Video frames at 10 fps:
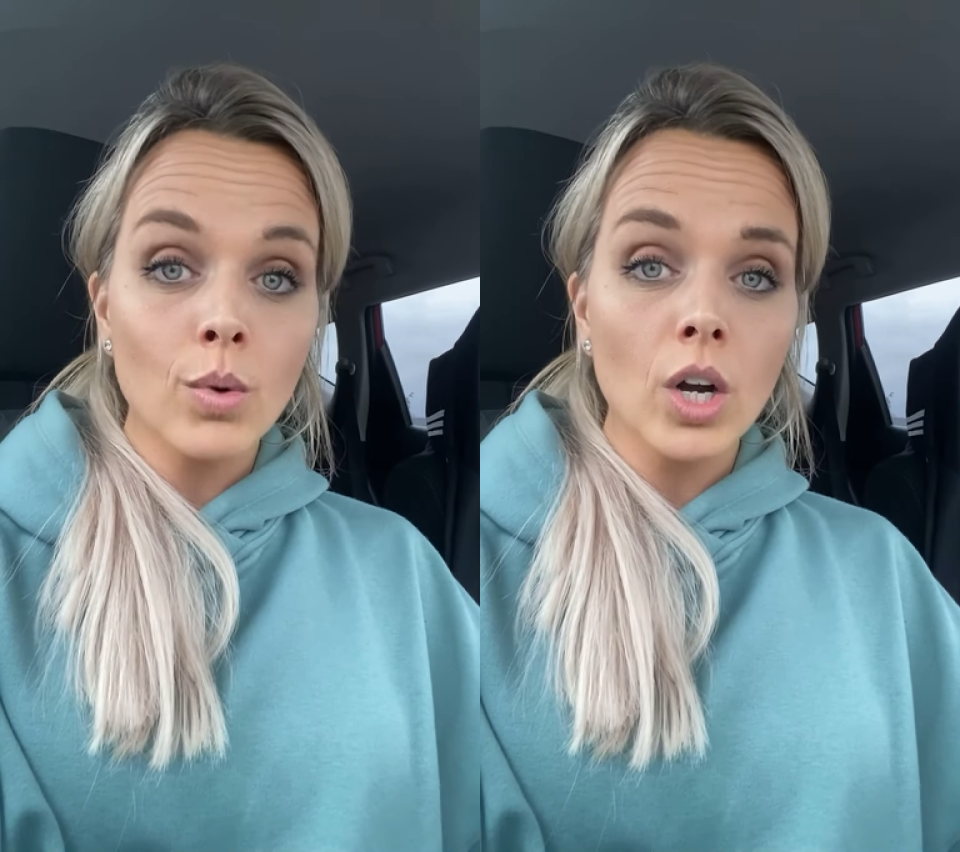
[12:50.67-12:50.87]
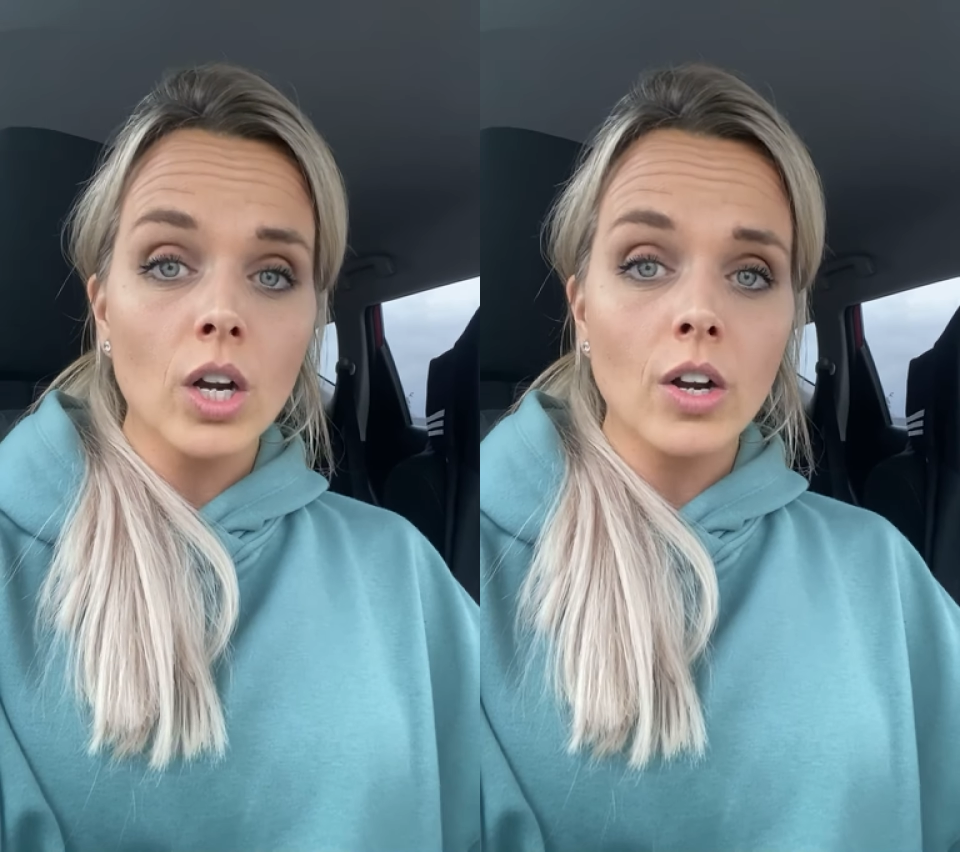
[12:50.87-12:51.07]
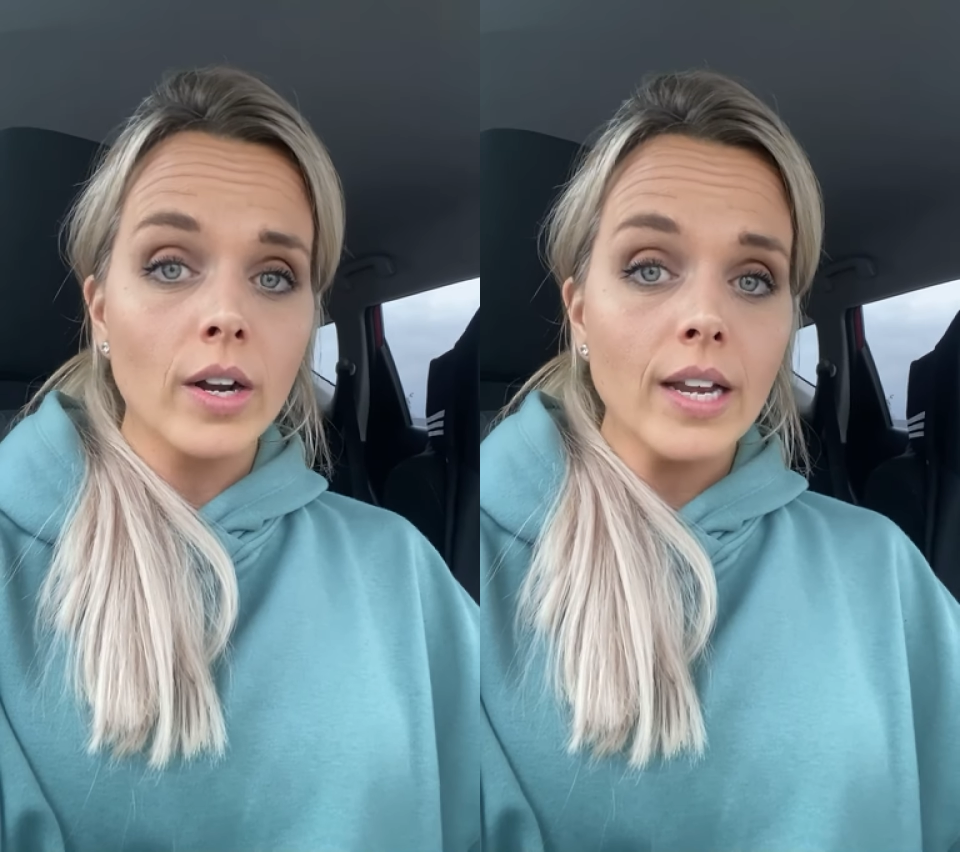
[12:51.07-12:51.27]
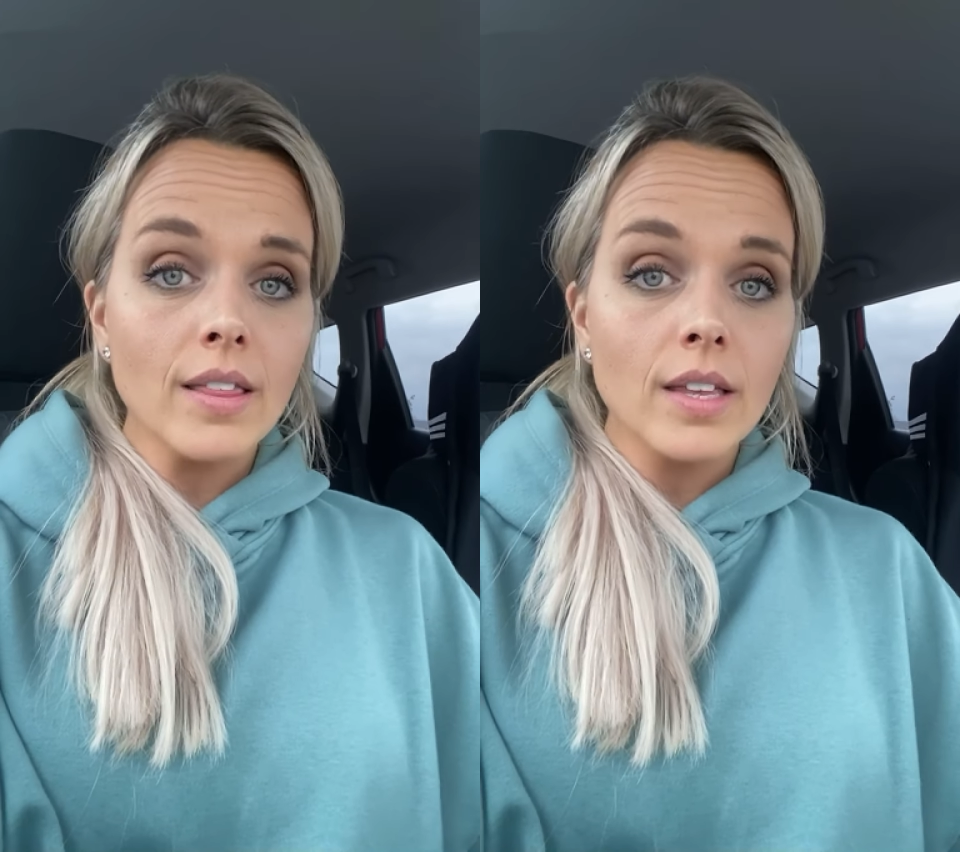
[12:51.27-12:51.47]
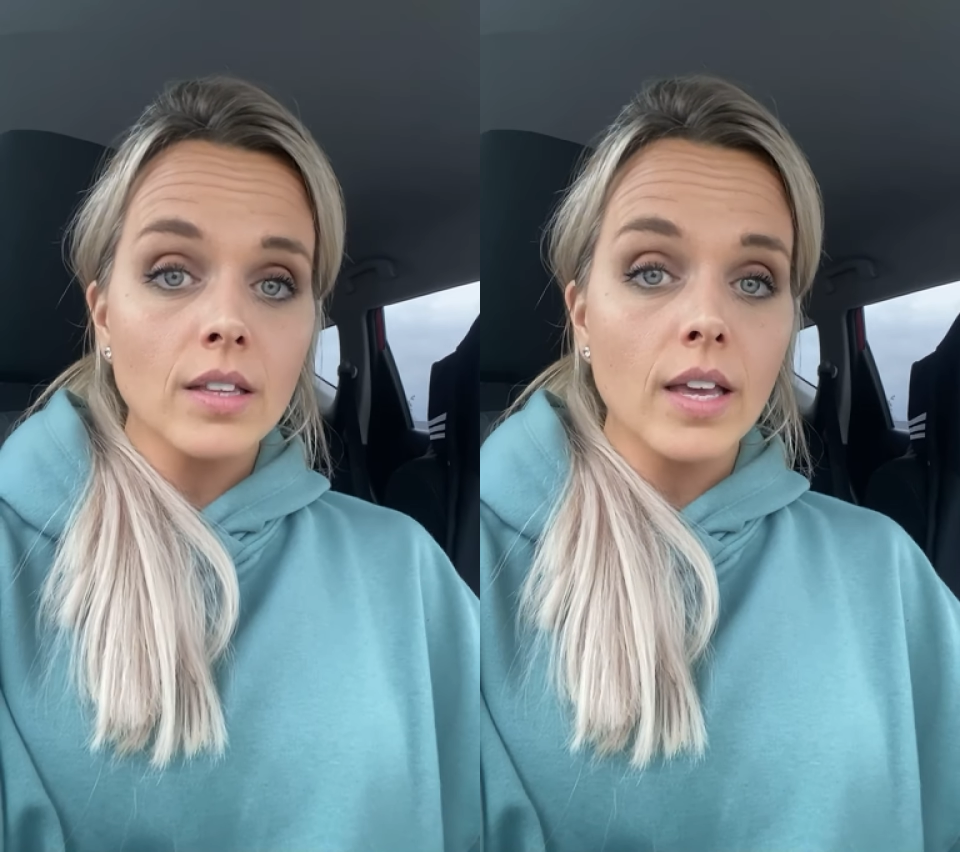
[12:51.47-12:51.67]
work or
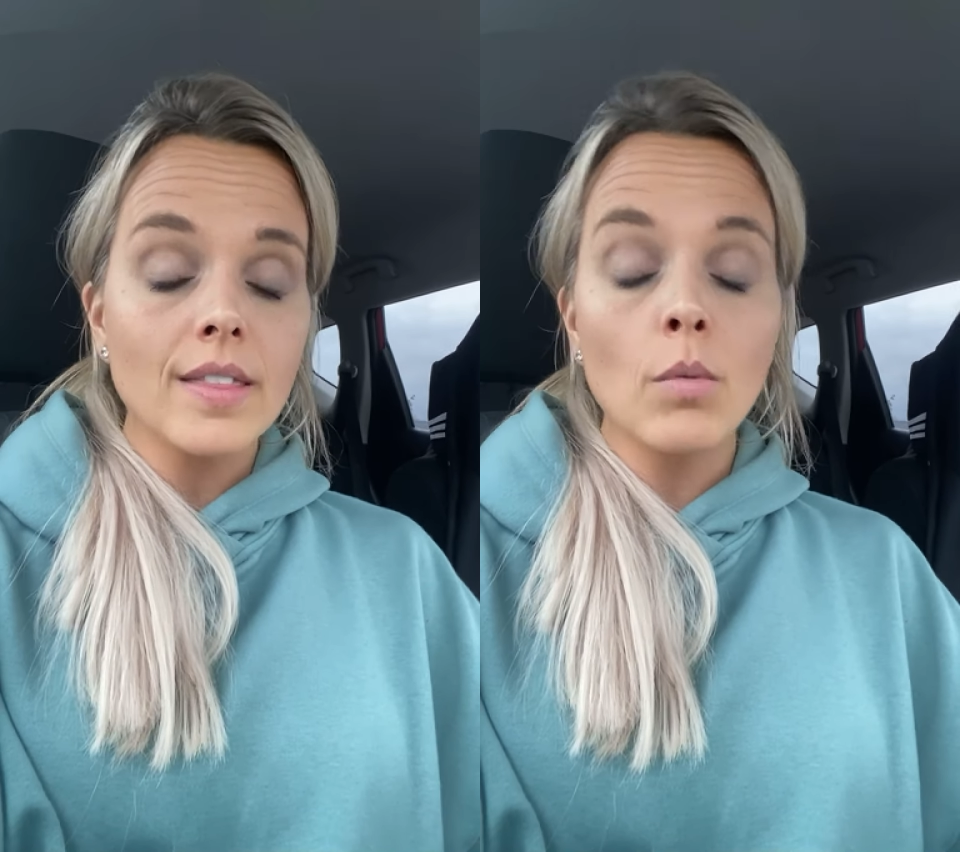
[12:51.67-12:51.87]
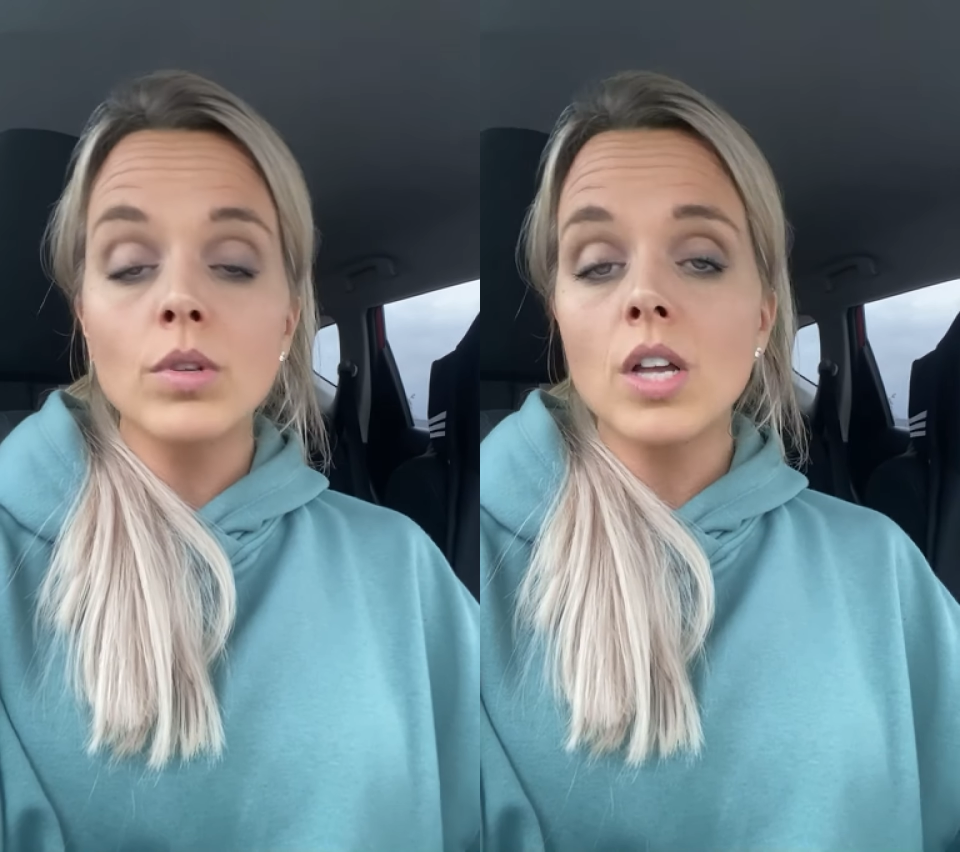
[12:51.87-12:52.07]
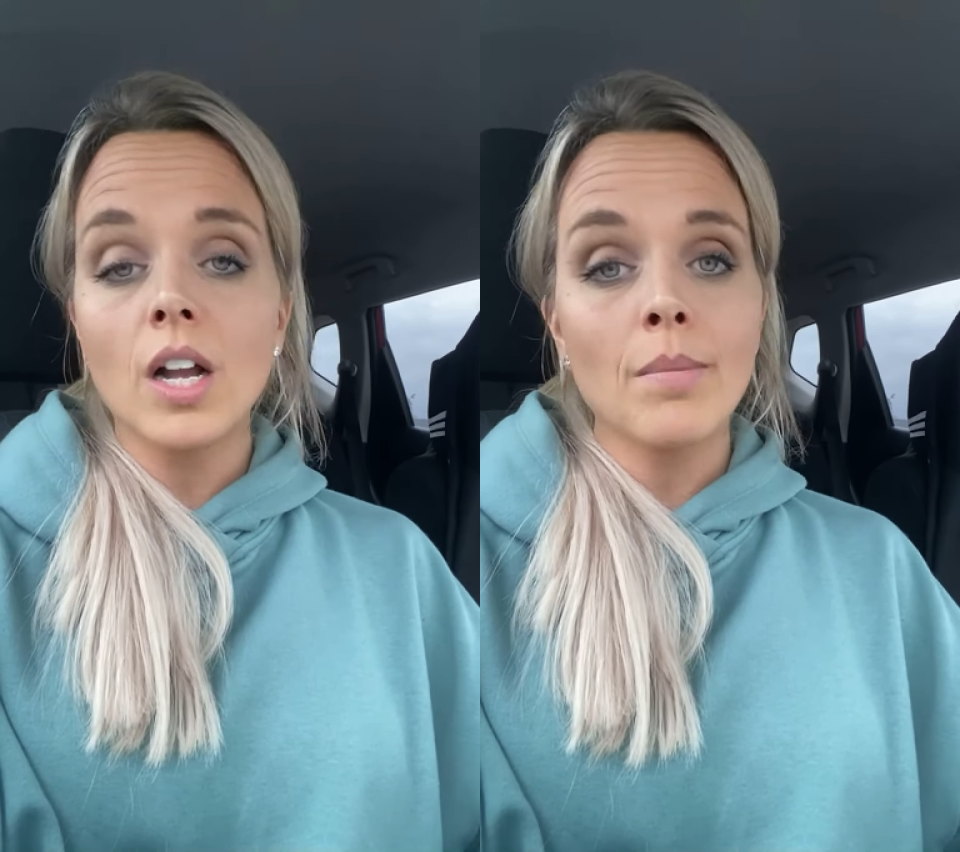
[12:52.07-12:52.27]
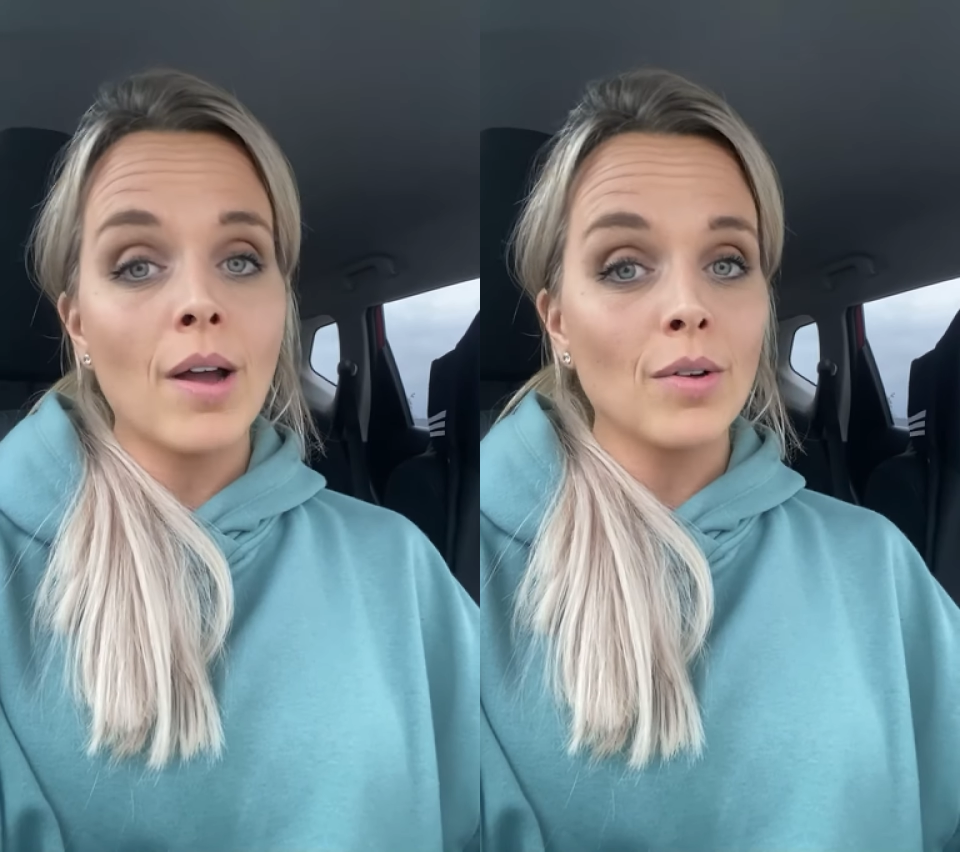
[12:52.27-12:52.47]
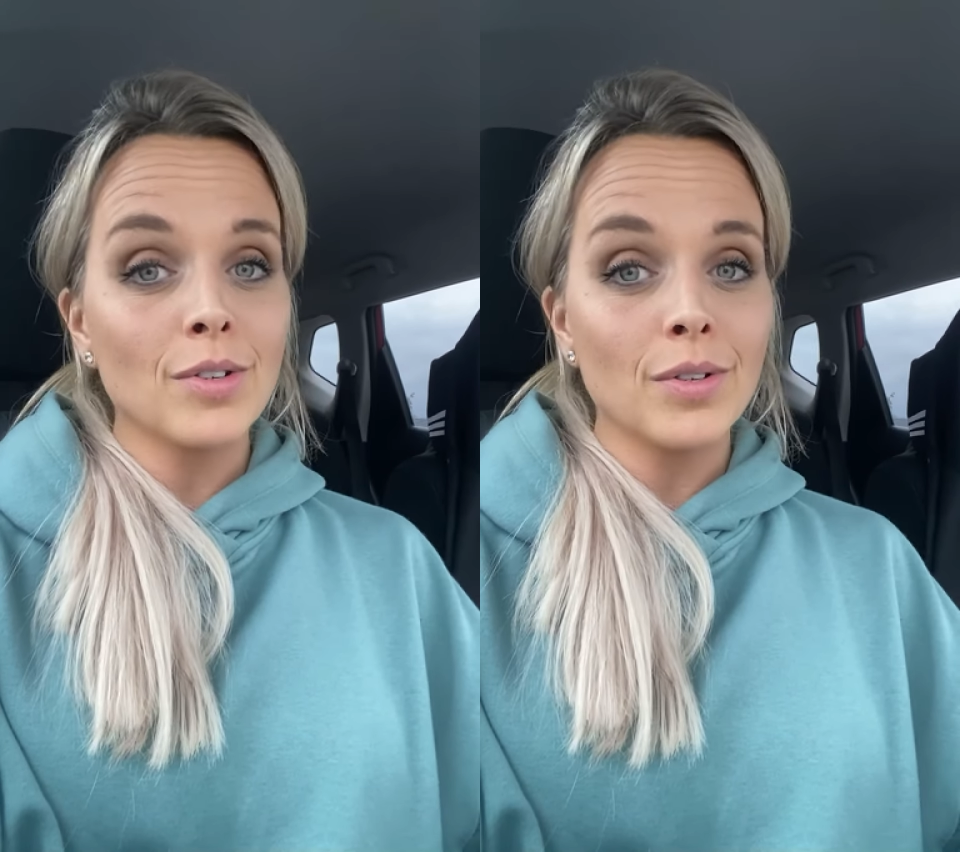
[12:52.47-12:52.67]
anything like that, we'll talk
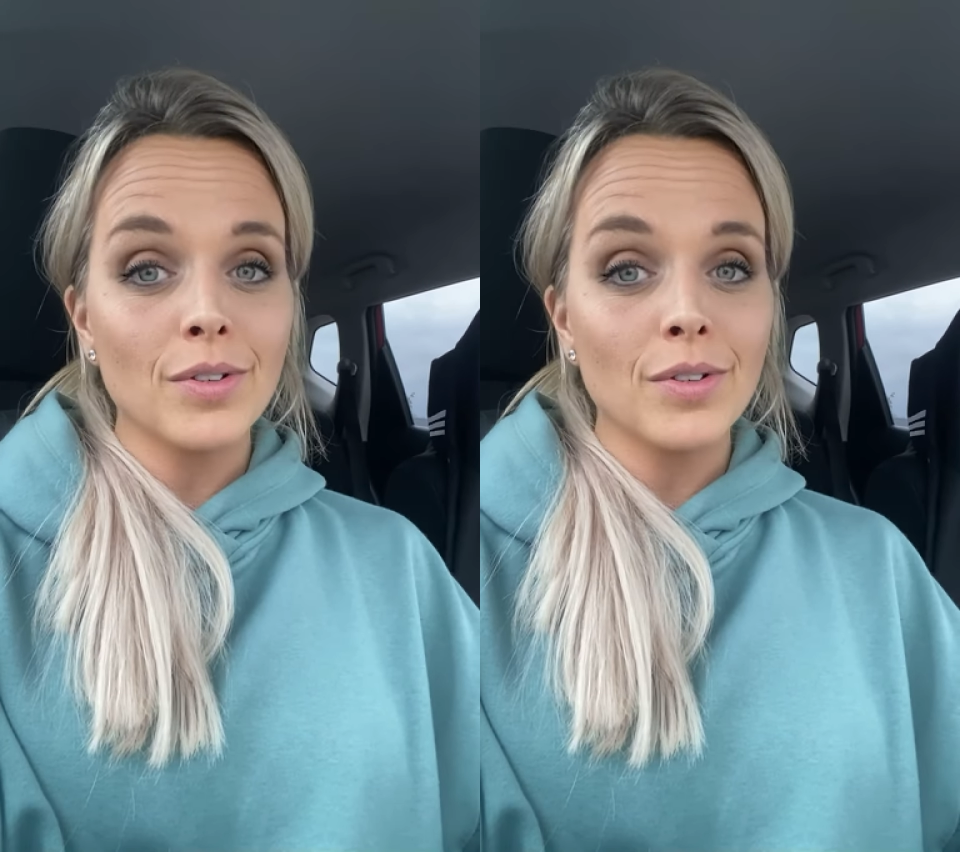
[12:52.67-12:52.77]
about